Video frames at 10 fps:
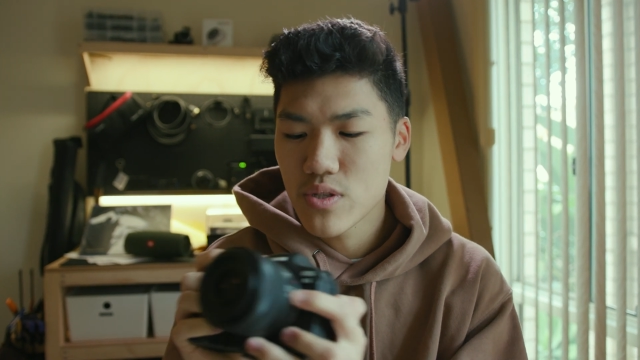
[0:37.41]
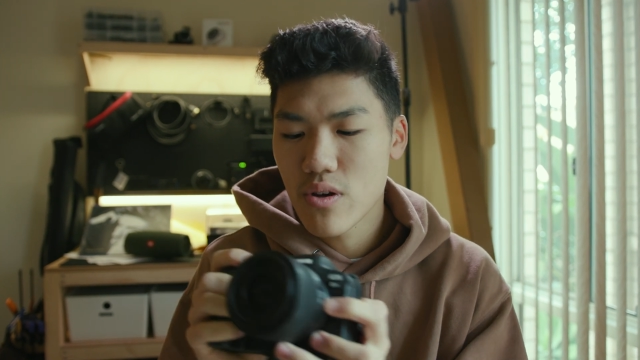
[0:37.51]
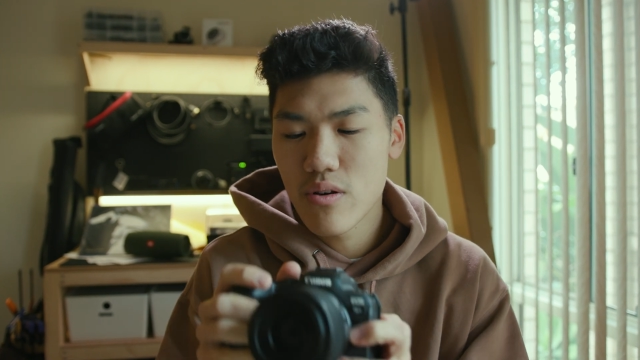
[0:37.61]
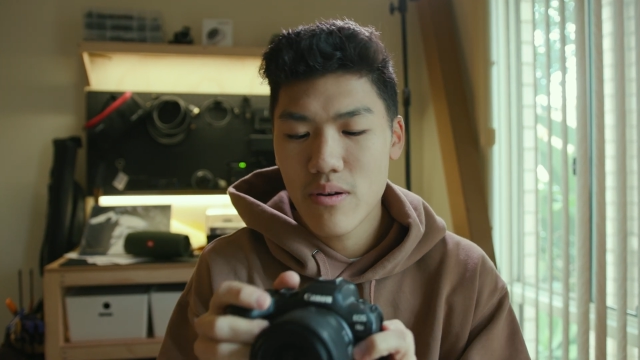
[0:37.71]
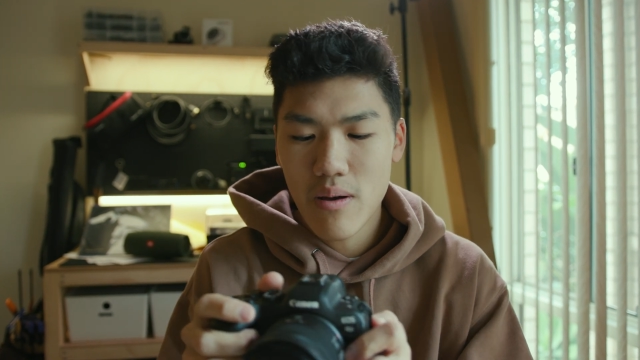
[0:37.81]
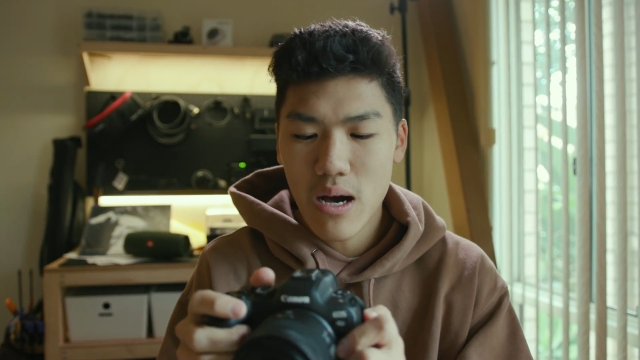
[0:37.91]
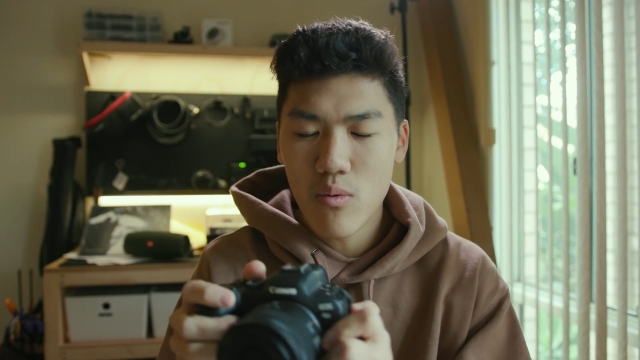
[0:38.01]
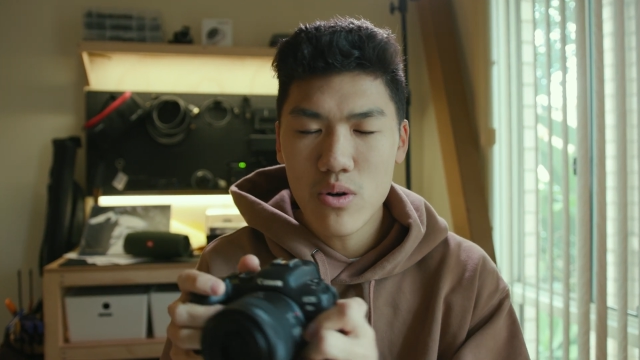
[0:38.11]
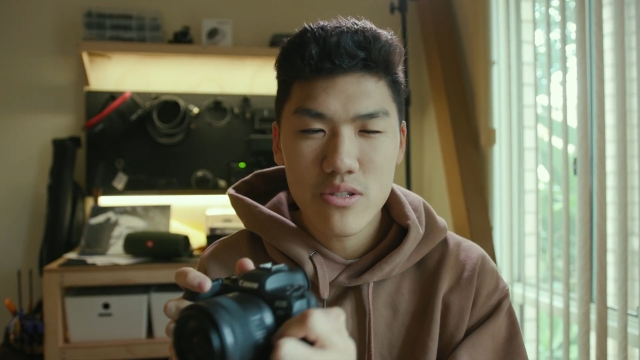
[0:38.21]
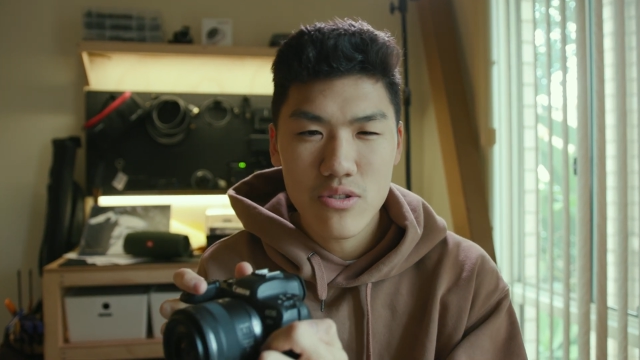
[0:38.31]
So I
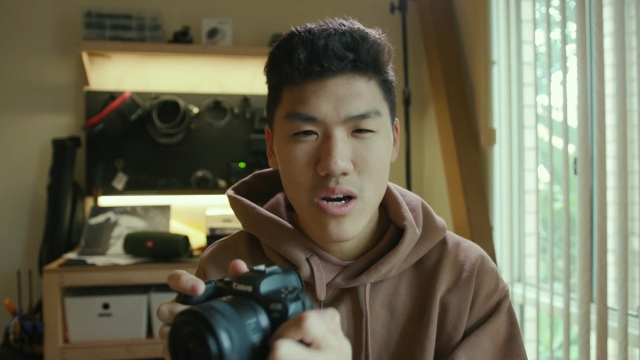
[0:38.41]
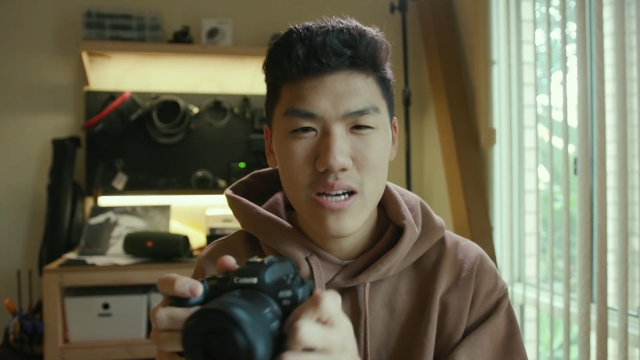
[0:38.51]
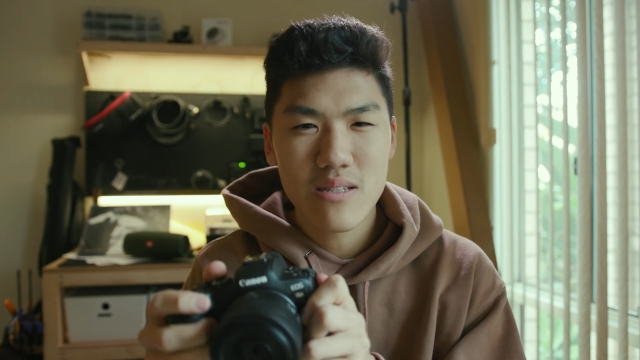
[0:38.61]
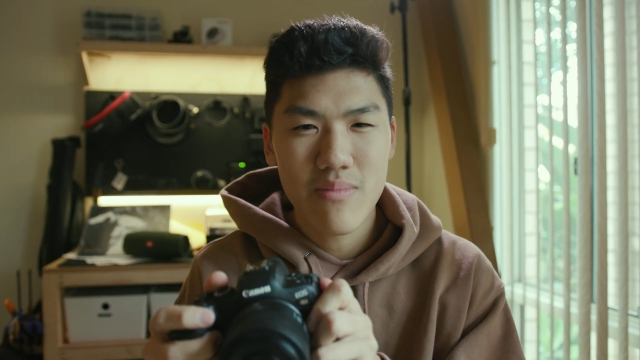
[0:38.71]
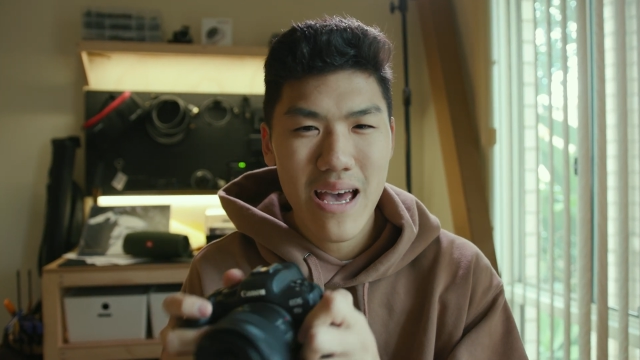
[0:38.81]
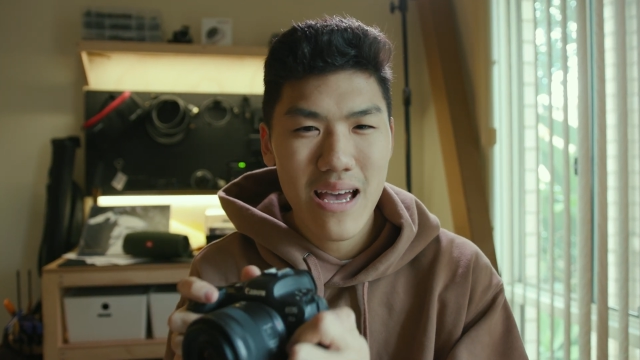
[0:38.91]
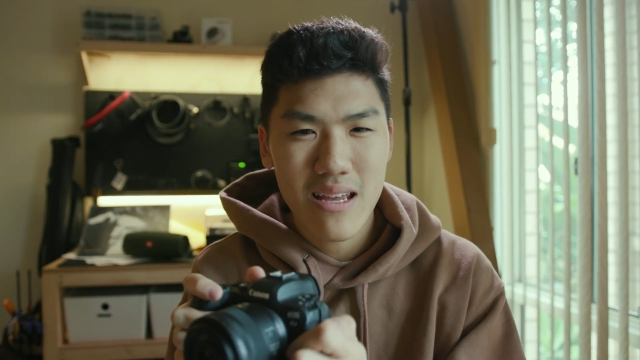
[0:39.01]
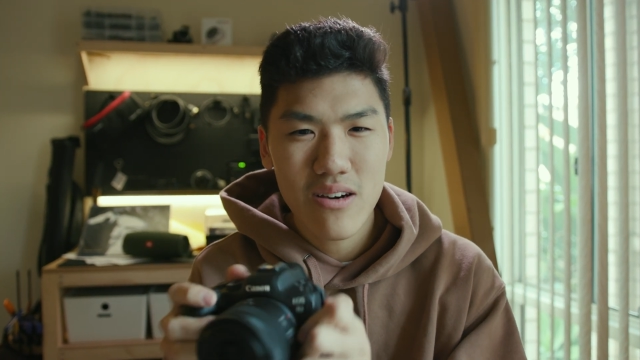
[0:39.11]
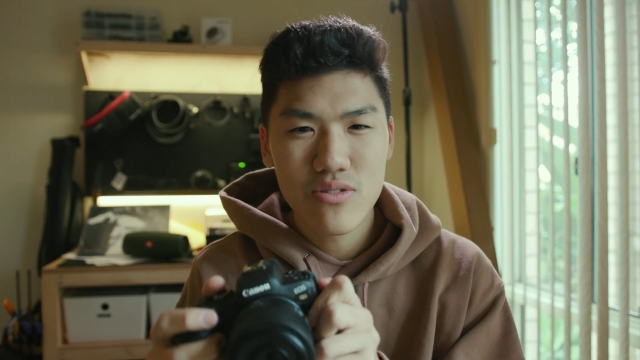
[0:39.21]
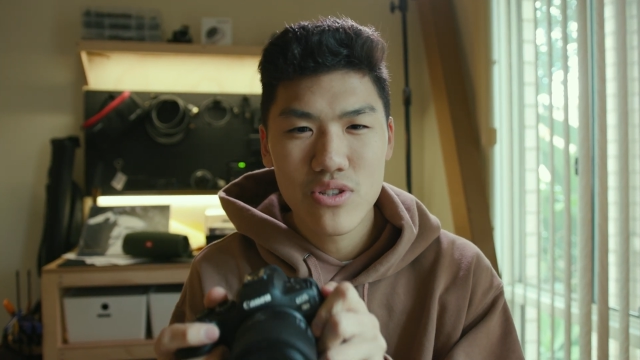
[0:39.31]
wanted to try some
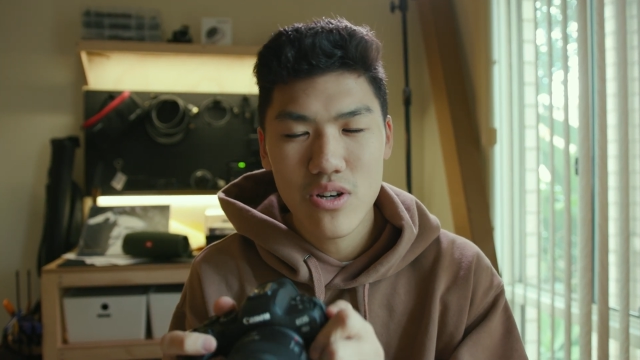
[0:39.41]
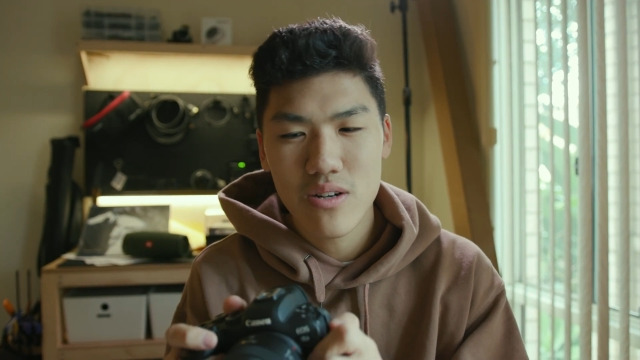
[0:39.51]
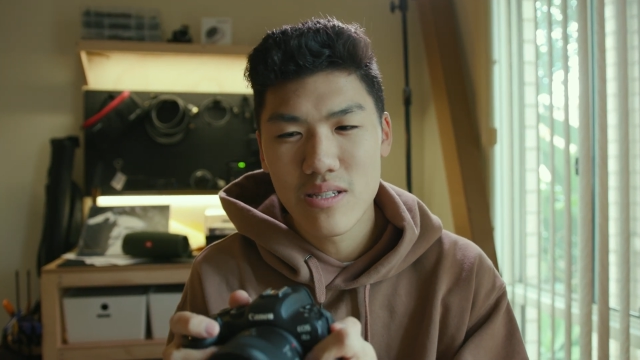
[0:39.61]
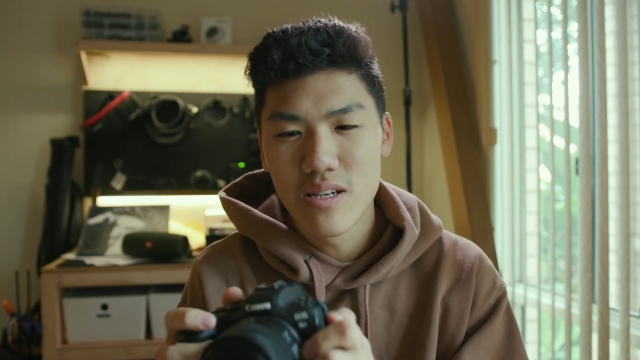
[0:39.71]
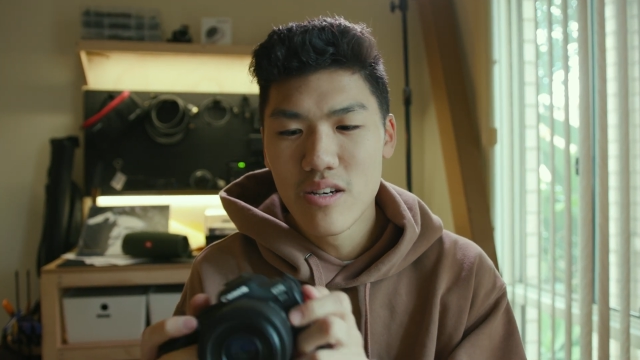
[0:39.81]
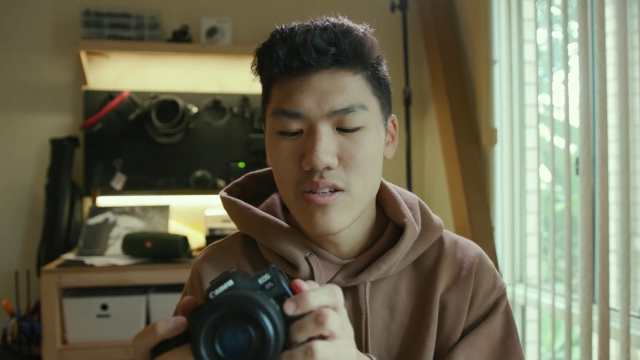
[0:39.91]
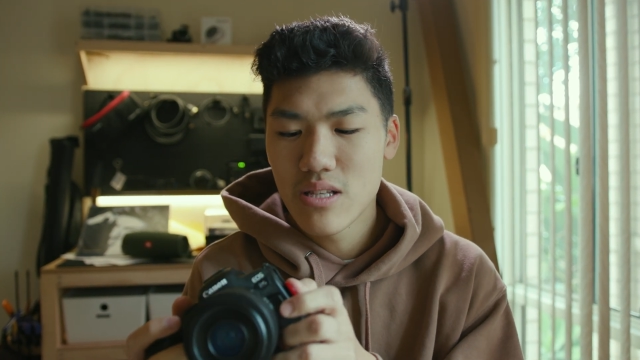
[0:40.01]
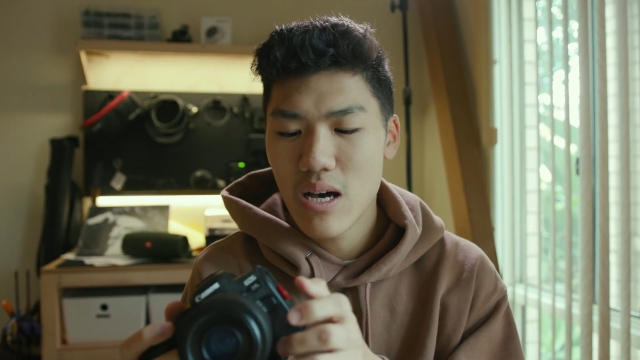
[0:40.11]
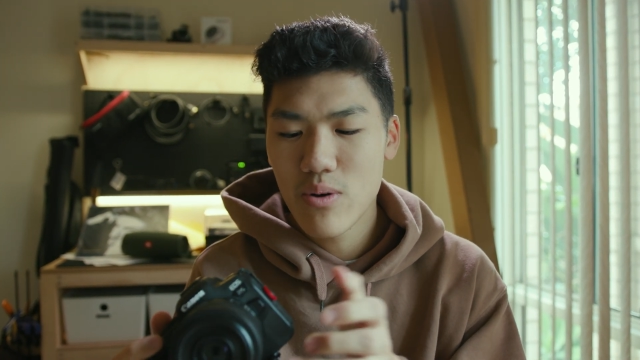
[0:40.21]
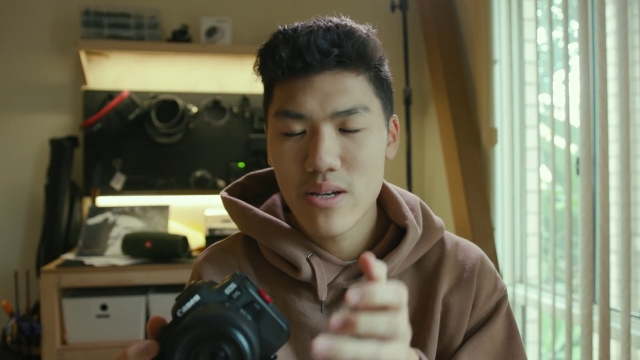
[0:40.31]
handheld shots
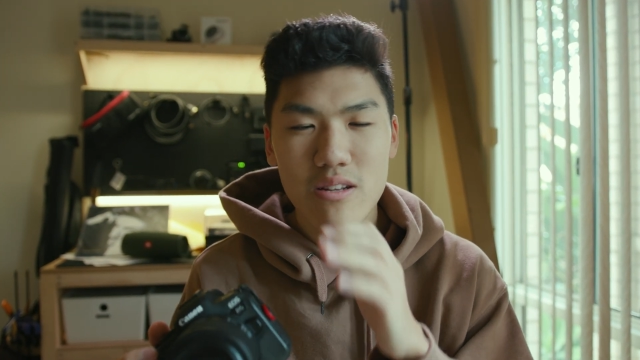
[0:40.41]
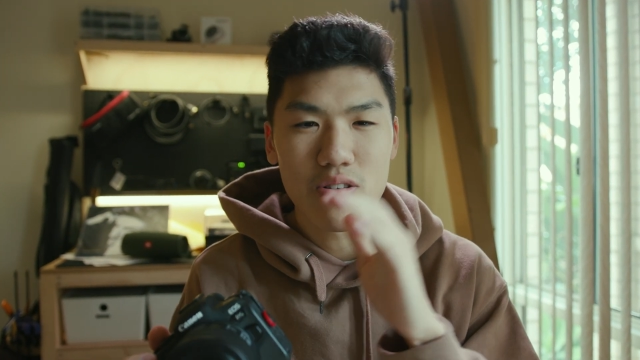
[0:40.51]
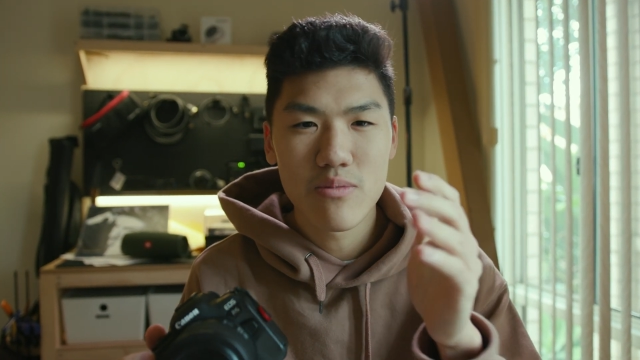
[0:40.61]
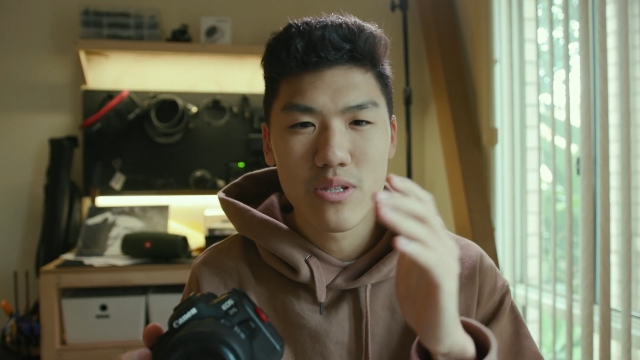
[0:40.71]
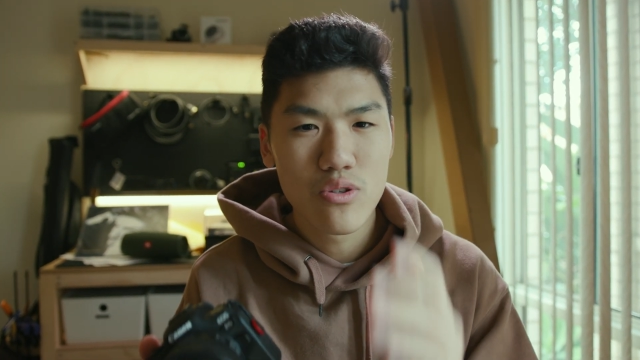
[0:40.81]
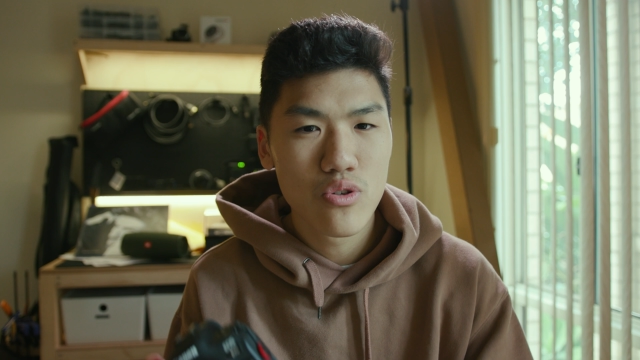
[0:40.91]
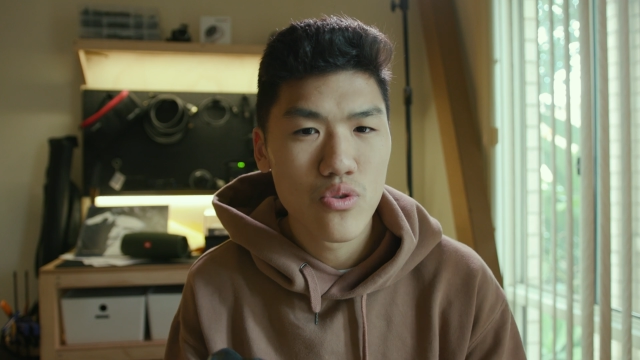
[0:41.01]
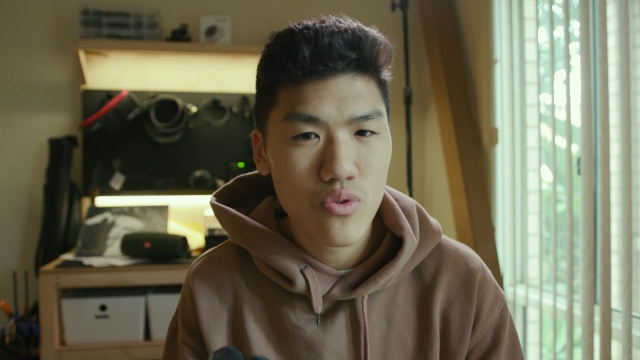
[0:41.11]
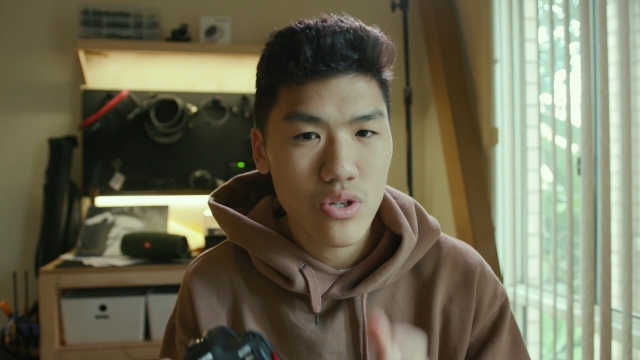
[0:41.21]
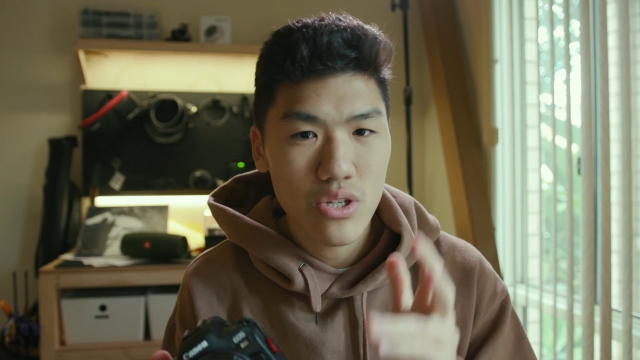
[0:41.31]
so that way they're not going to be
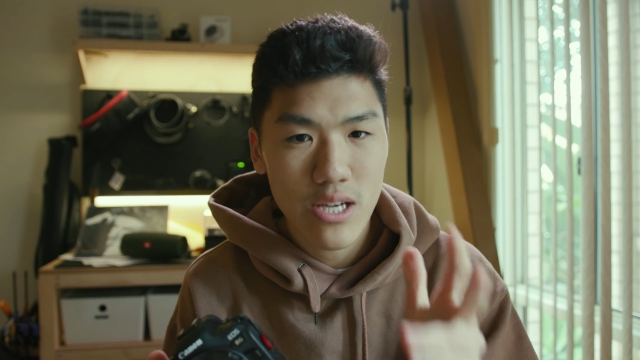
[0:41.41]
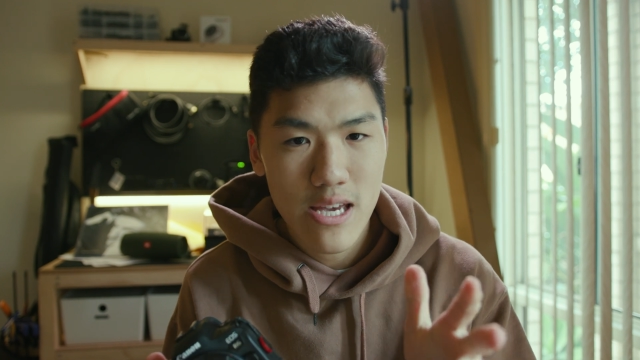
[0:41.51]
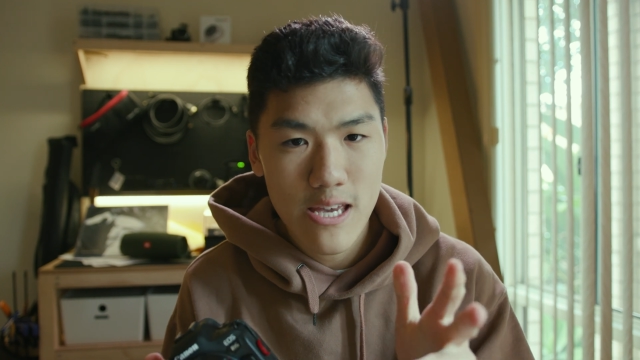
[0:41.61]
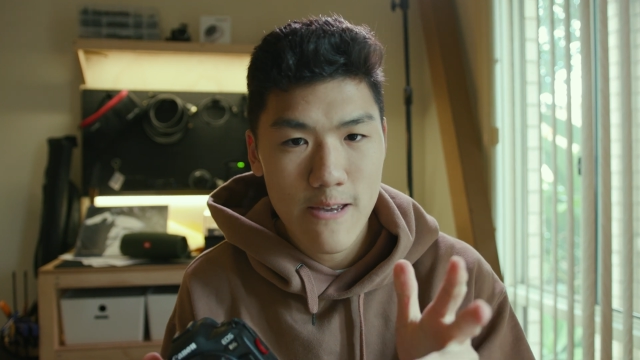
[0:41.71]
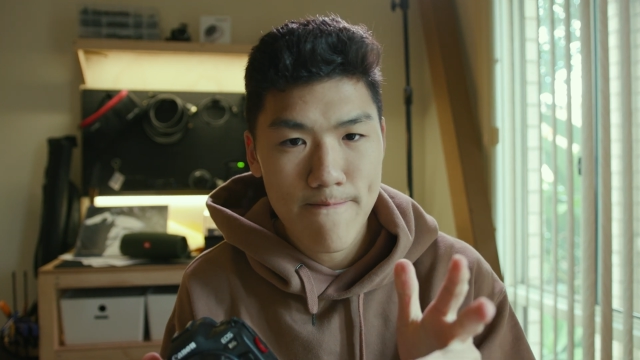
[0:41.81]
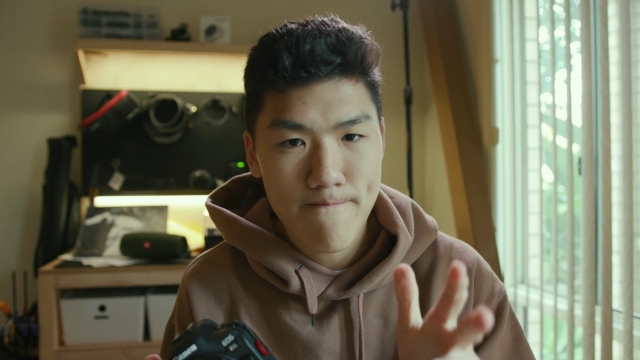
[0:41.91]
too shaky.